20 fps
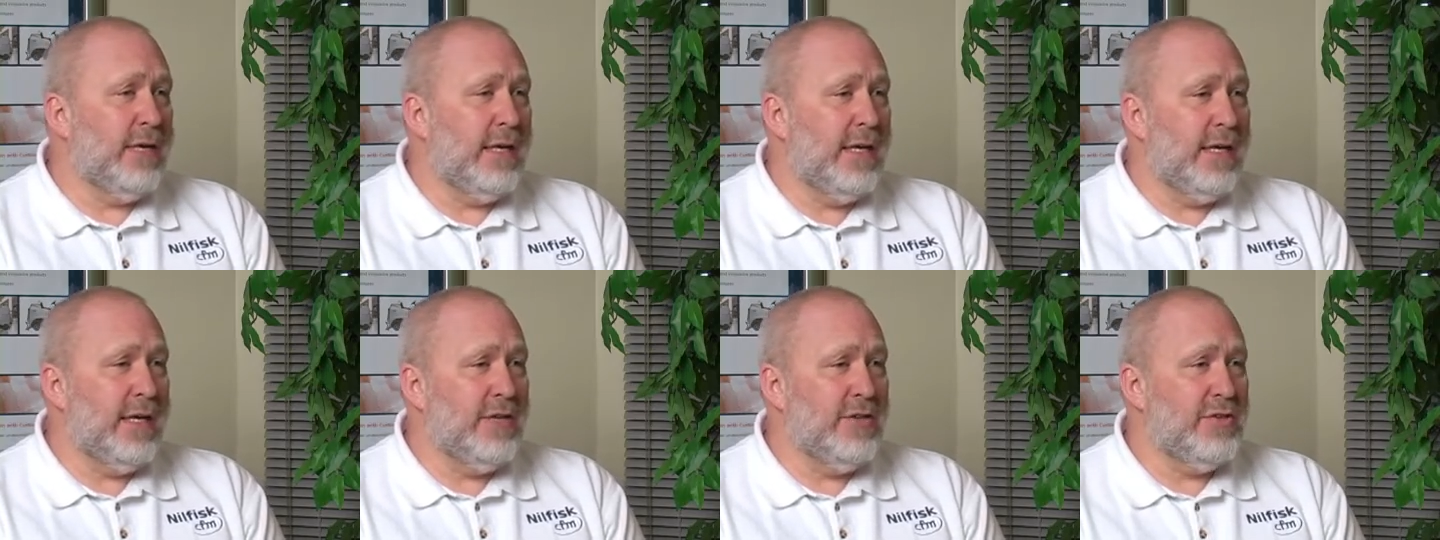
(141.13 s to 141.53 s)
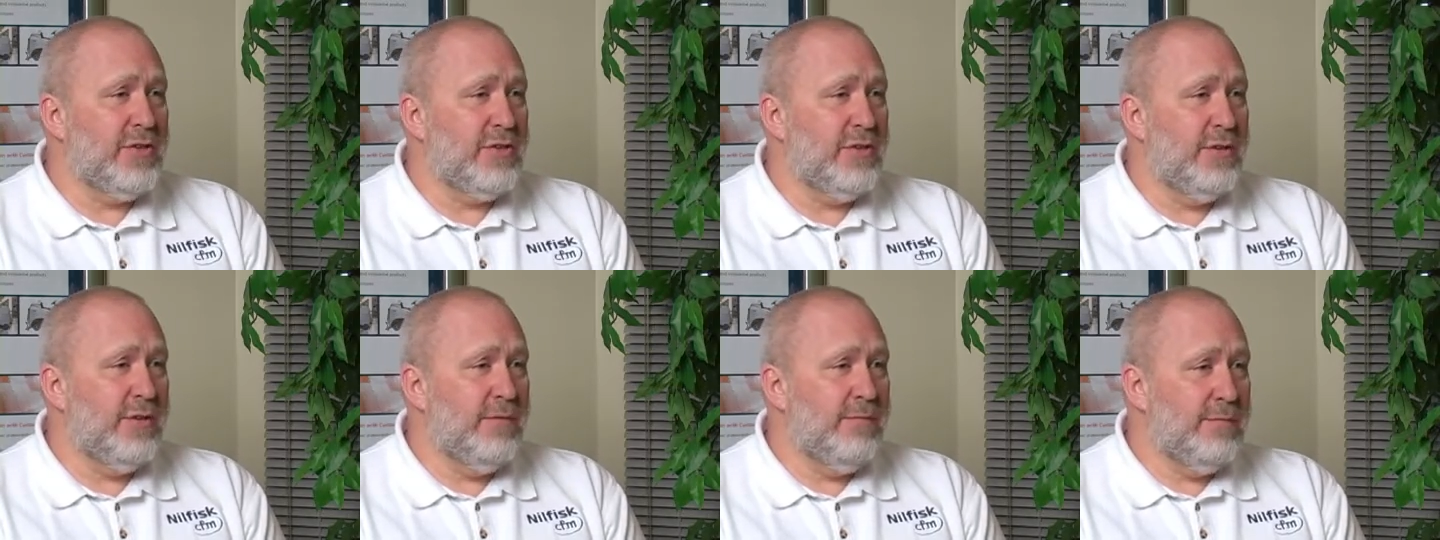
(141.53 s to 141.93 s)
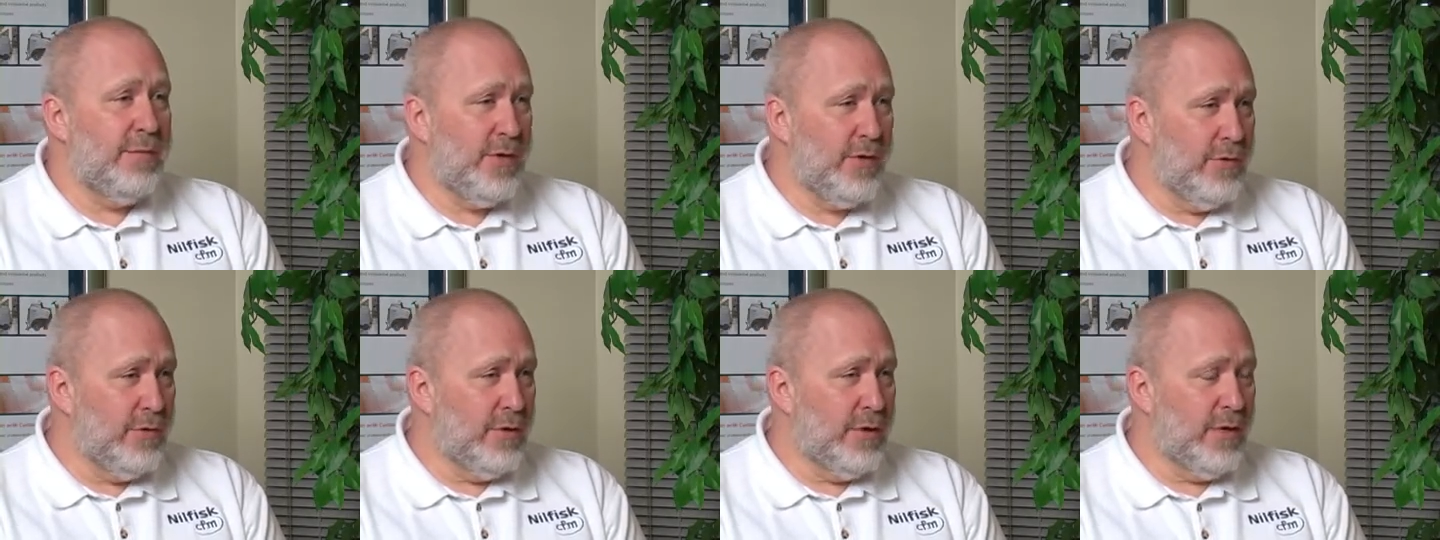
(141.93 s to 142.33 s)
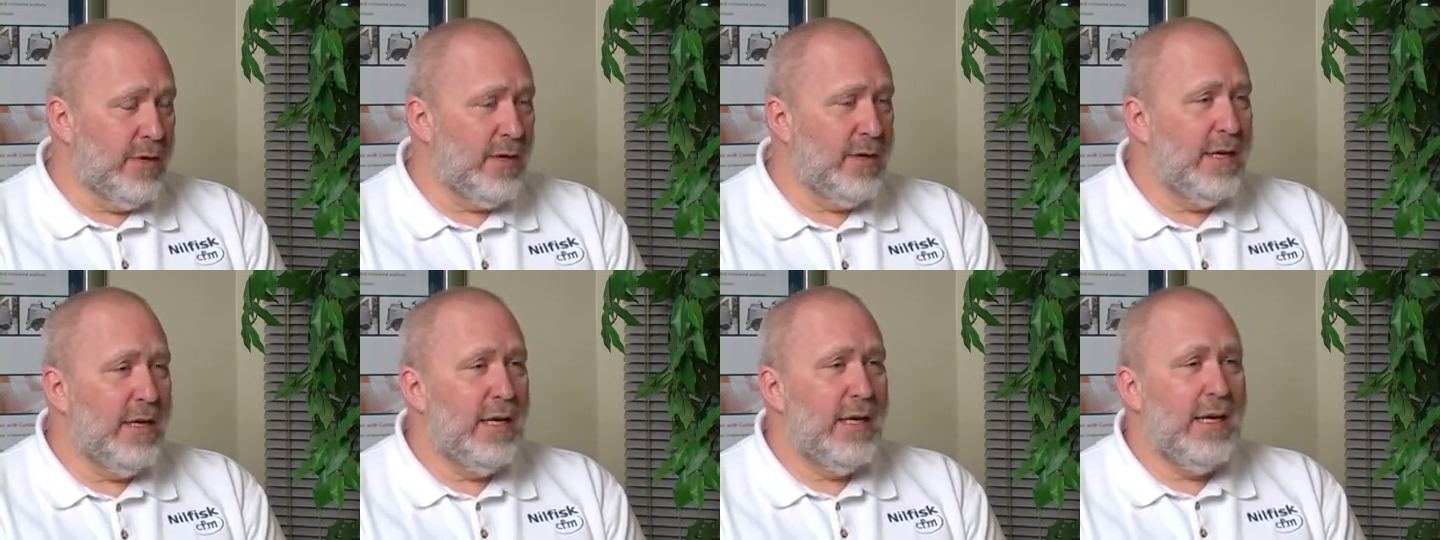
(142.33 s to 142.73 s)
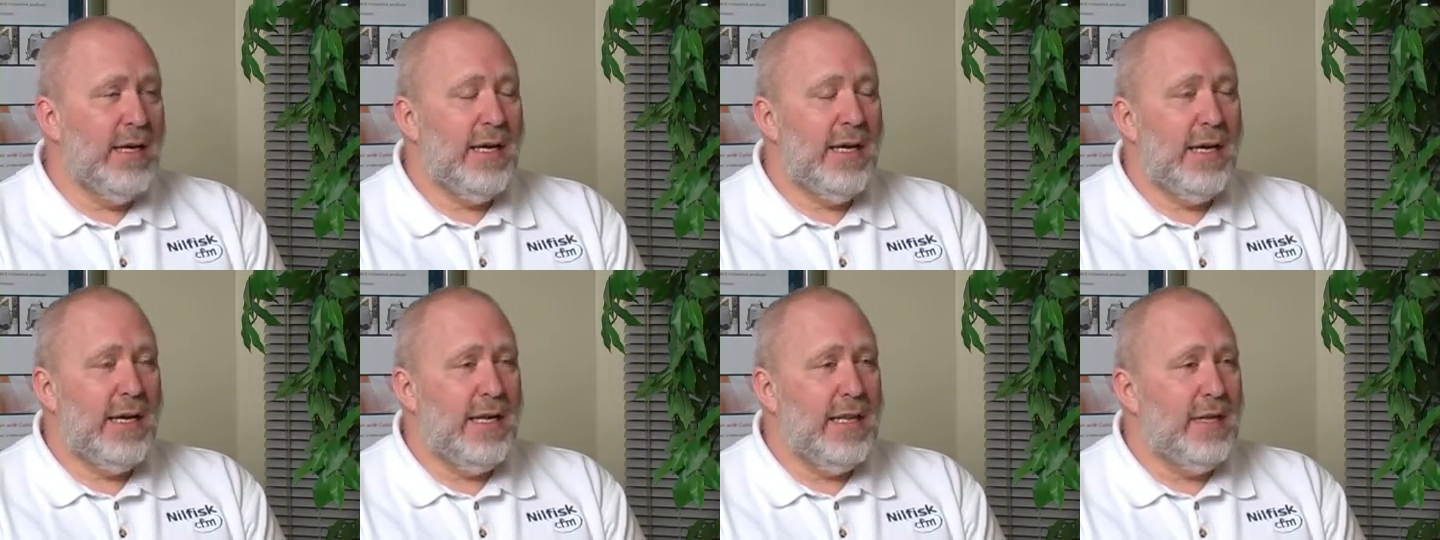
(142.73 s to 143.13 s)
is pure,
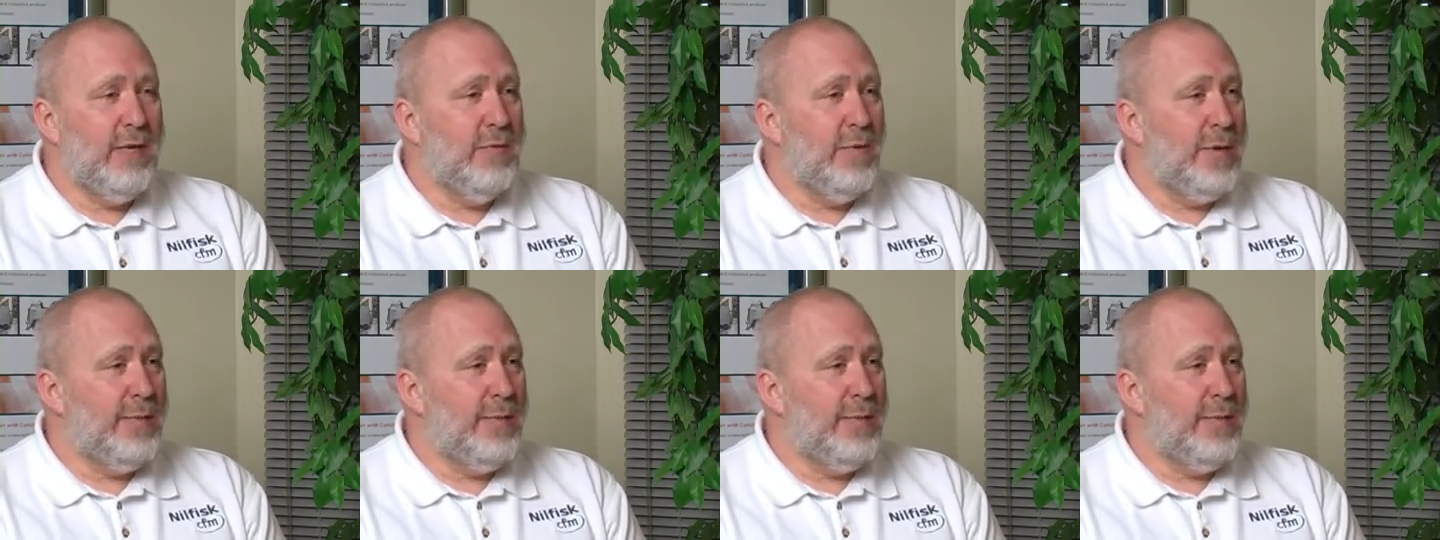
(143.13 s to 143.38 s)
and then we